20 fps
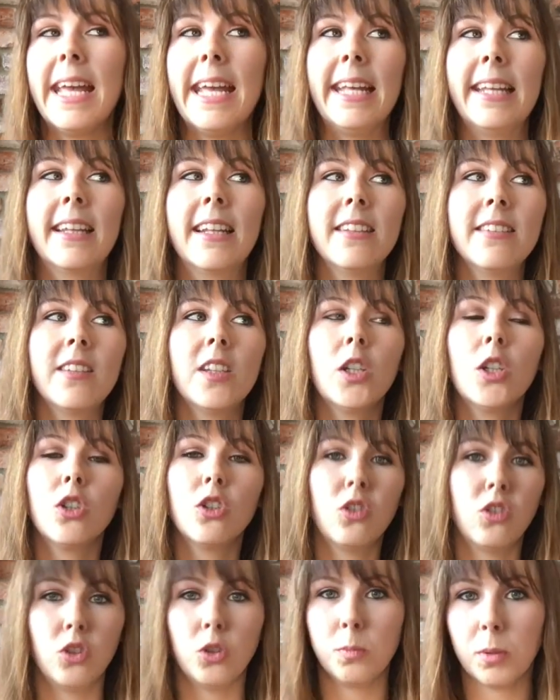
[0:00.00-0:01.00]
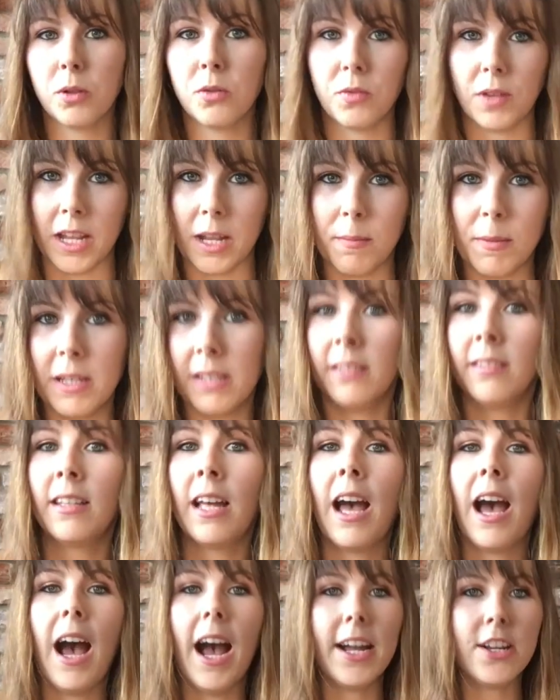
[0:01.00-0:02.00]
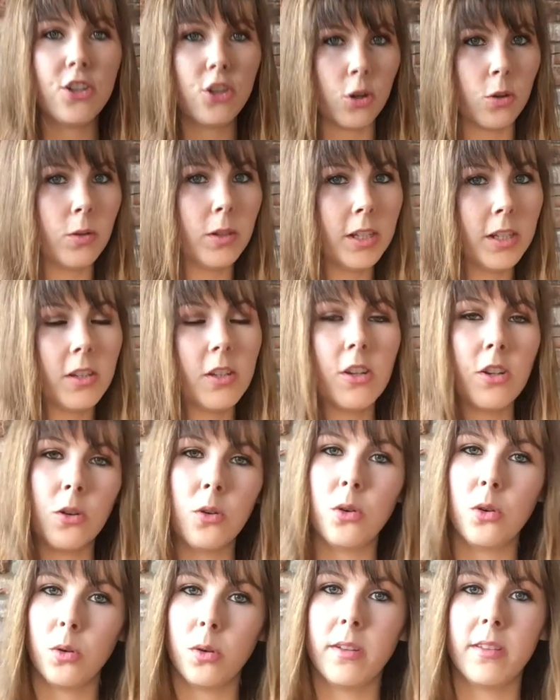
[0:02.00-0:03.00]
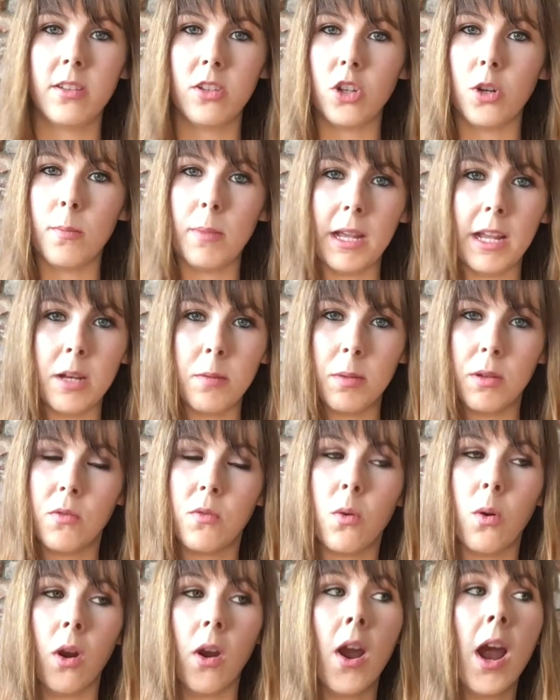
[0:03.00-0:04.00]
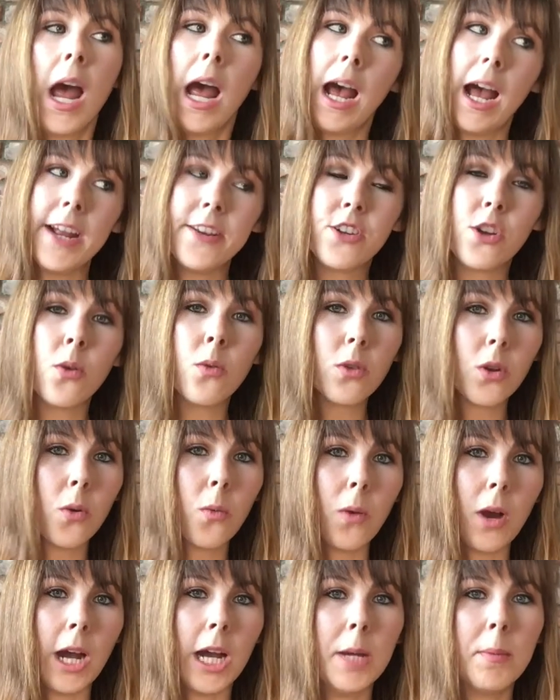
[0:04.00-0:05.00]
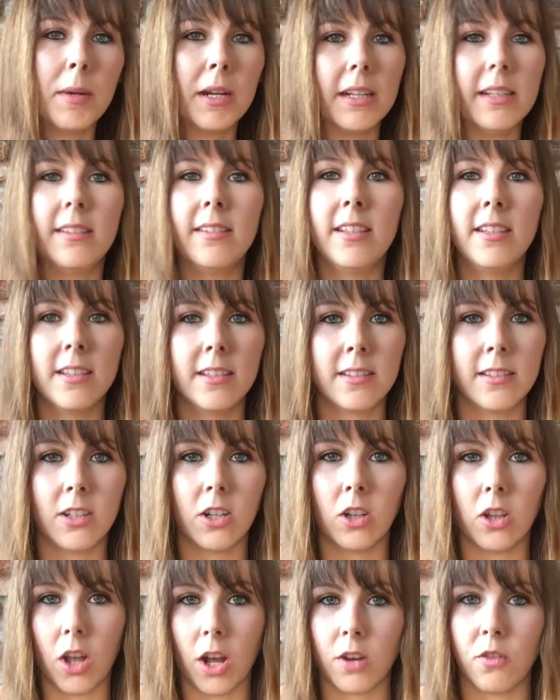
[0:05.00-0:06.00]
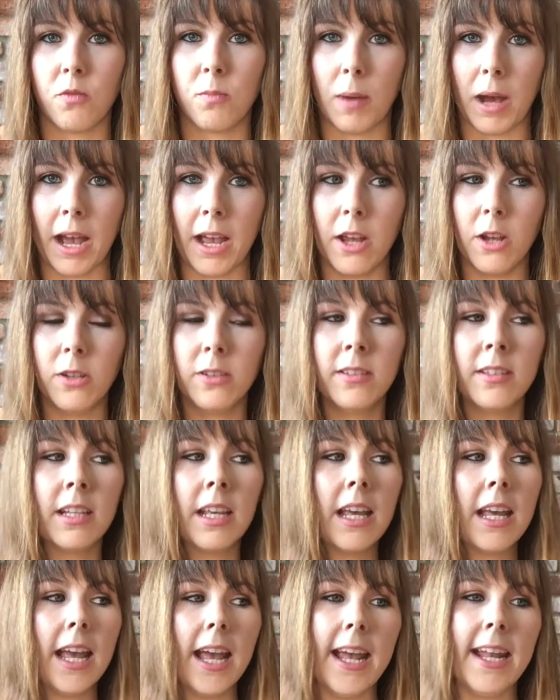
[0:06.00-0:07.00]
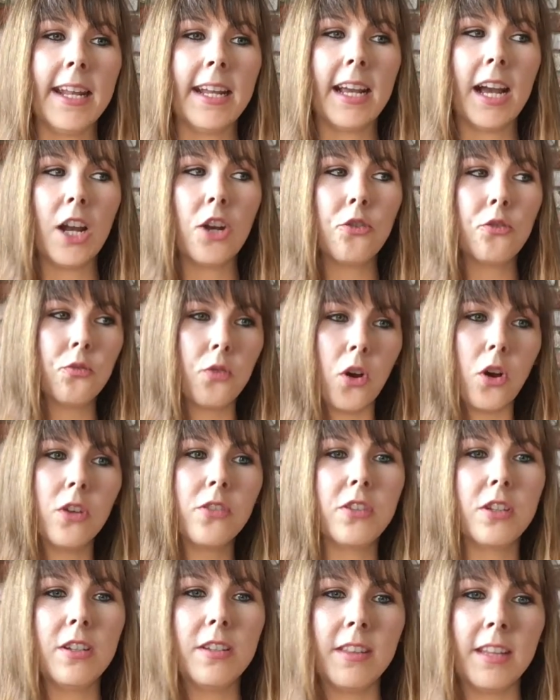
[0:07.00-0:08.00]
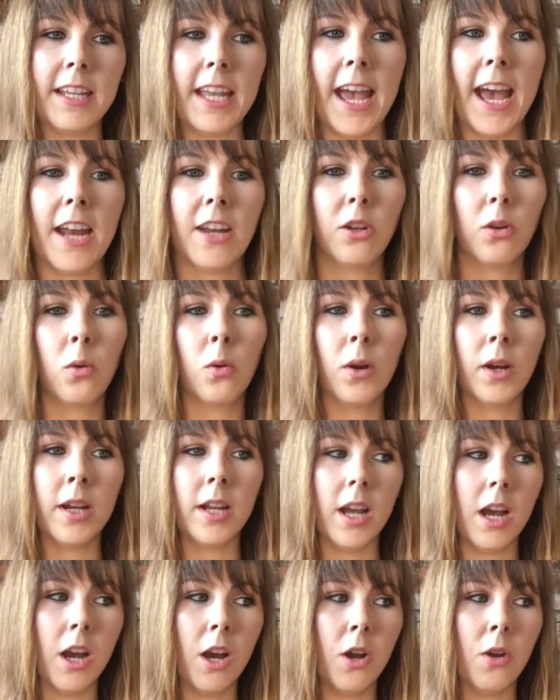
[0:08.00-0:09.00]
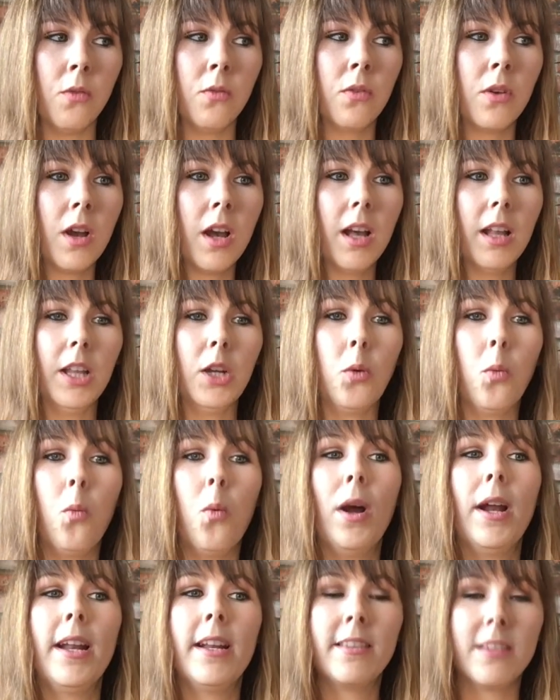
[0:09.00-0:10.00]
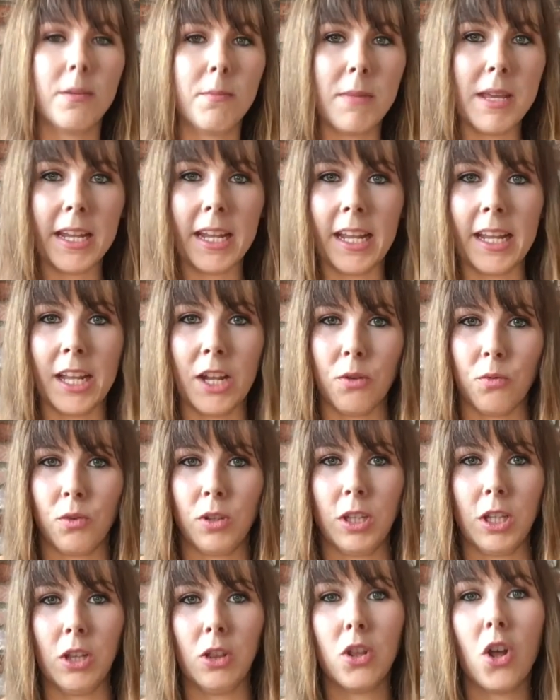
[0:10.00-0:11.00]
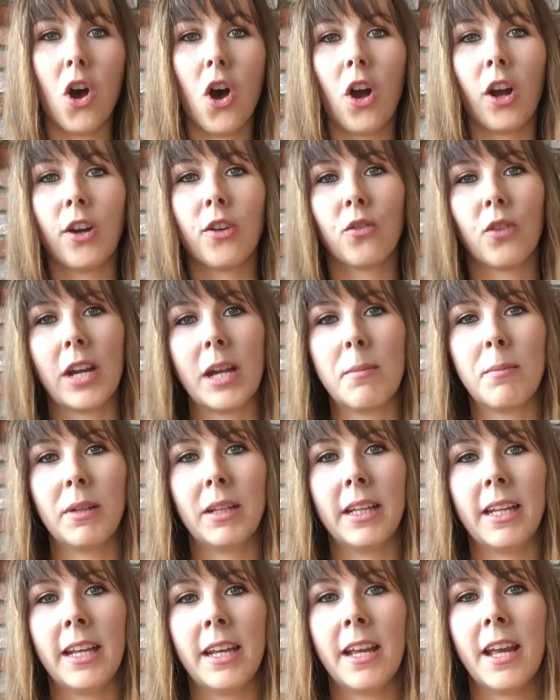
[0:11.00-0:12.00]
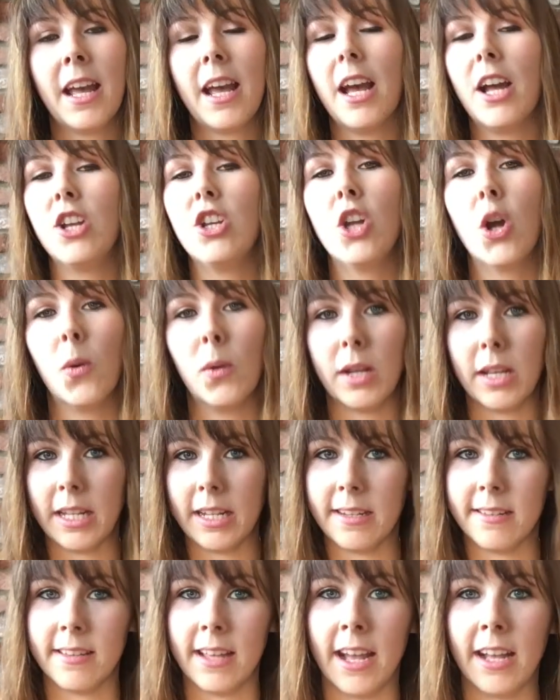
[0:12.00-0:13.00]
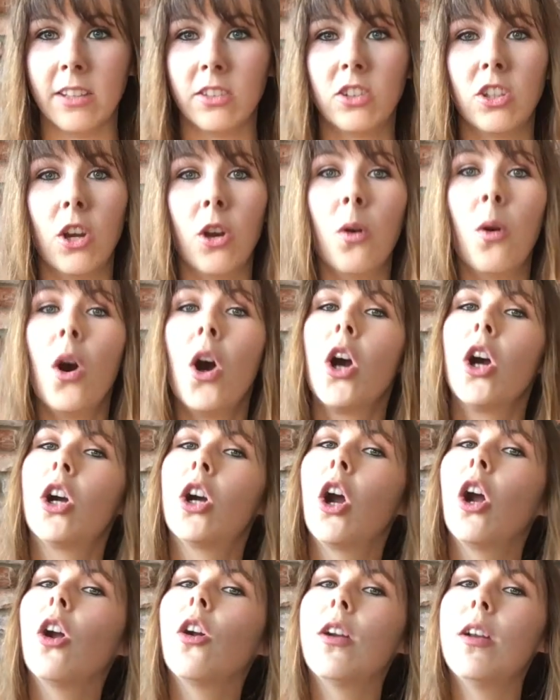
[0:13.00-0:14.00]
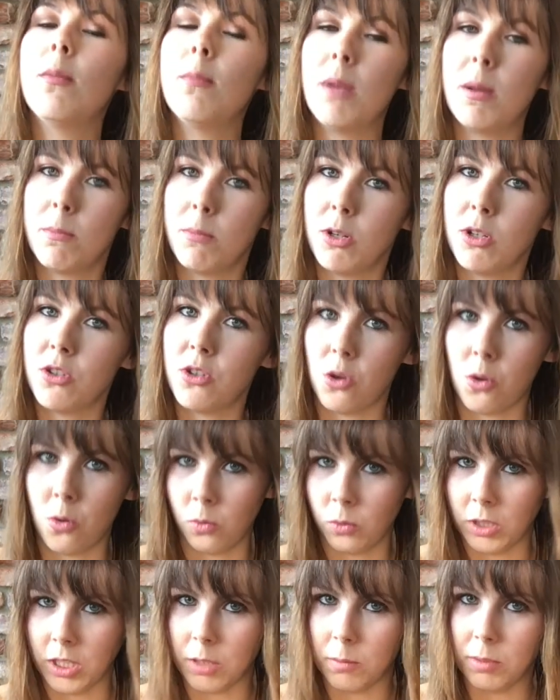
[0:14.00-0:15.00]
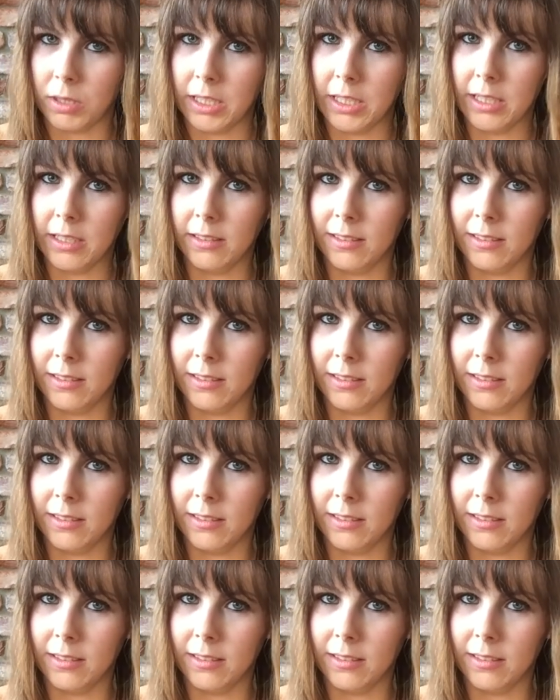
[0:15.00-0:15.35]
Unless they're super famous, I don't need to know who was in your band before. I don't know why, but I see this in a lot of bios, and it kind of falls into the category of like what ends up making it really long and rambly, and no one needs that. So current members only, please.